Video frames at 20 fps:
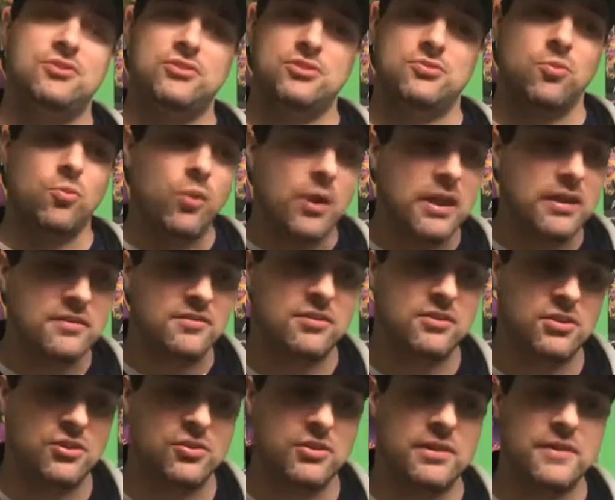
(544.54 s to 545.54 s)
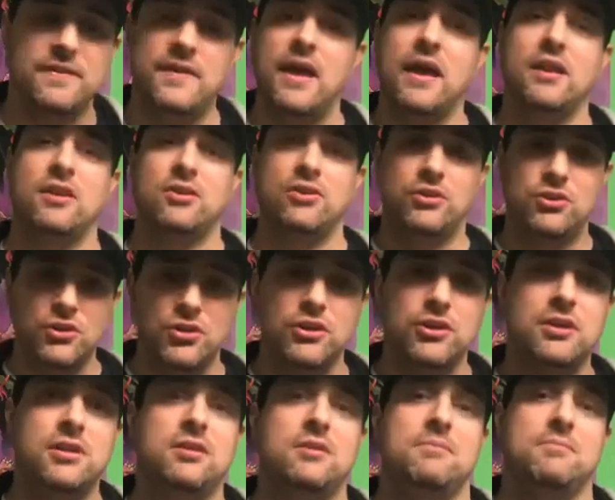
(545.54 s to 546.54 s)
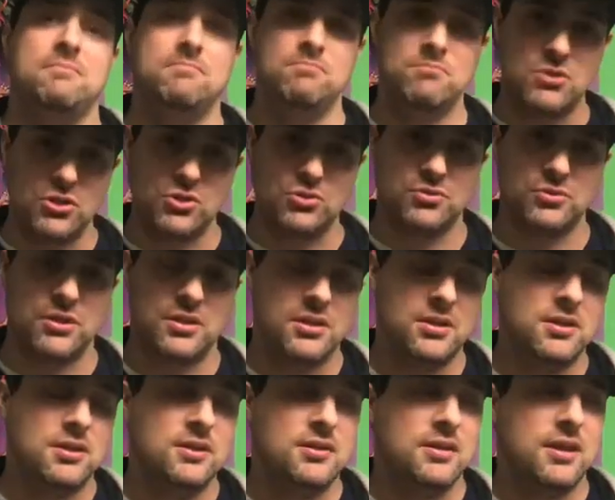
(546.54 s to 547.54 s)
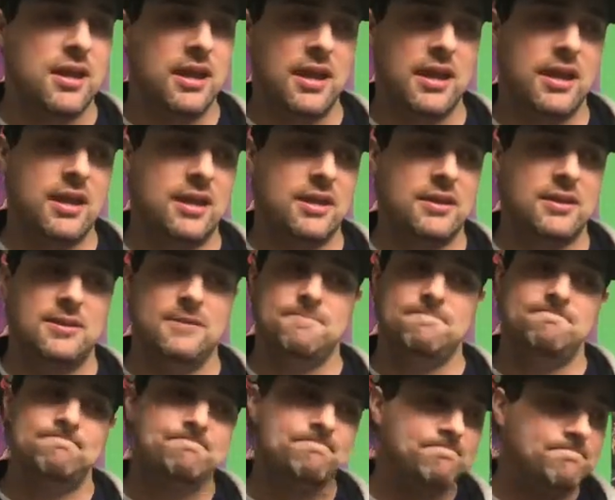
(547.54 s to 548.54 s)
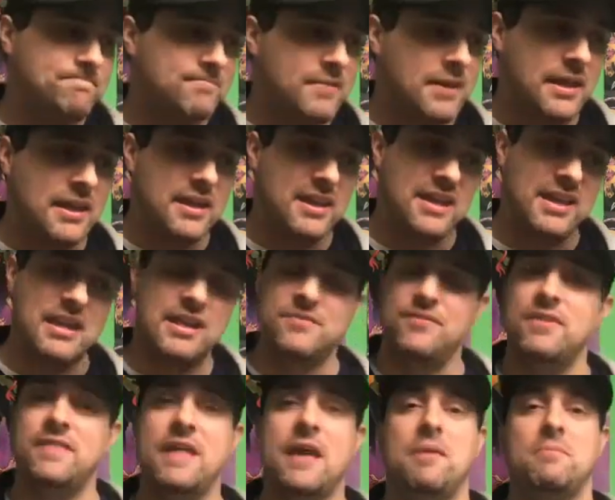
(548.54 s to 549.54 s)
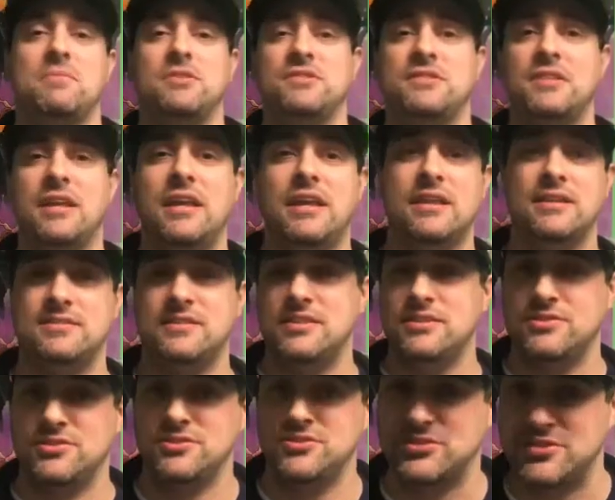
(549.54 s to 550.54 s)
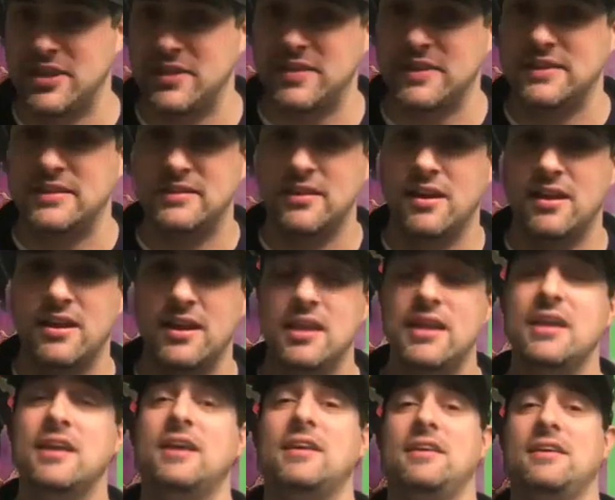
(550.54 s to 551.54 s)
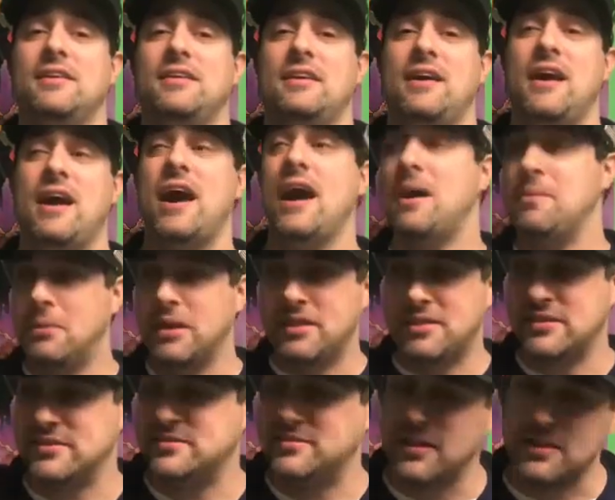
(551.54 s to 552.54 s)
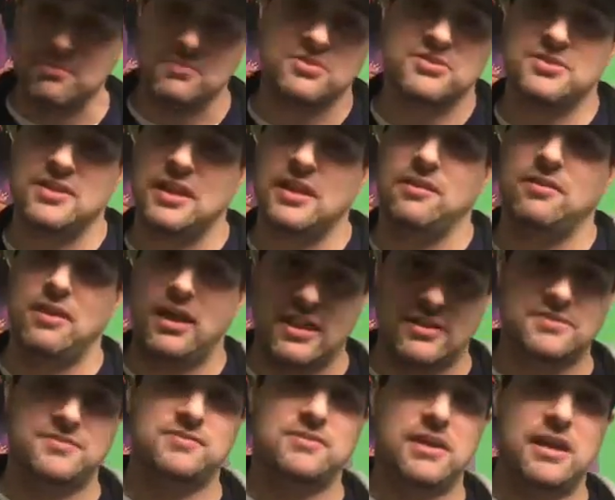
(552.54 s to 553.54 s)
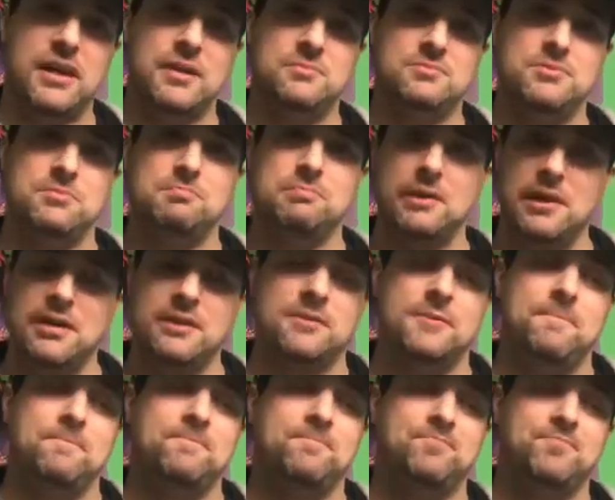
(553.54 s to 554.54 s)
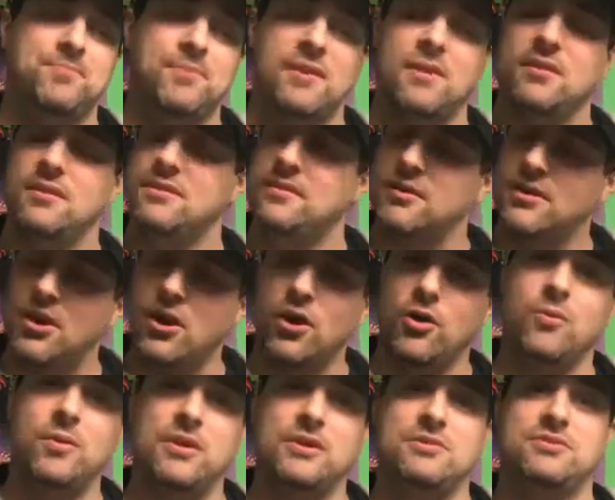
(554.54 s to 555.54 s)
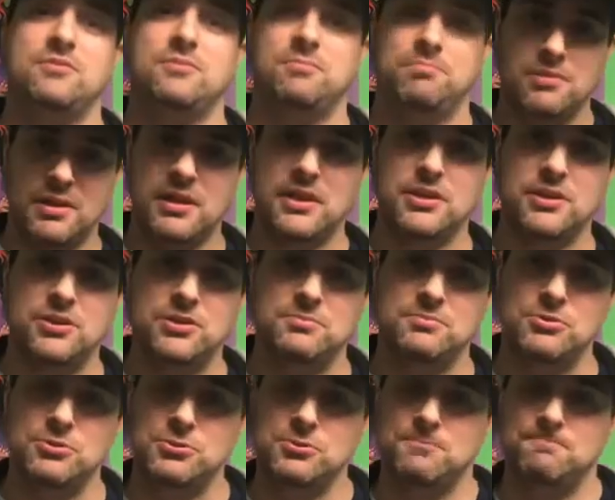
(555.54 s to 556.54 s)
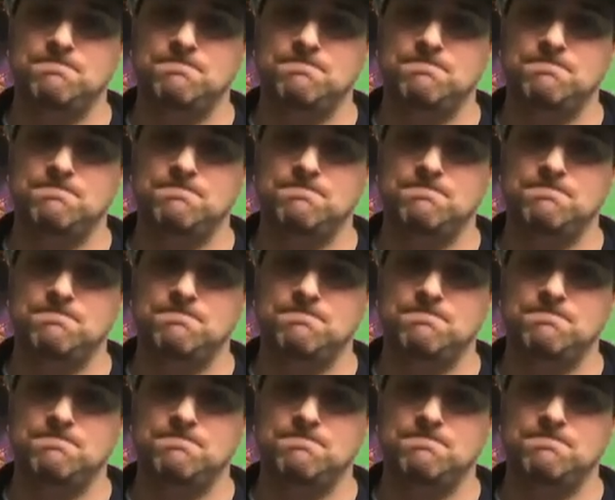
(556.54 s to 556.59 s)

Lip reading: just wait till you're in that good mood. And even that mistake is easier said than done. I make the same mistake lots of times, but always play in a good mood.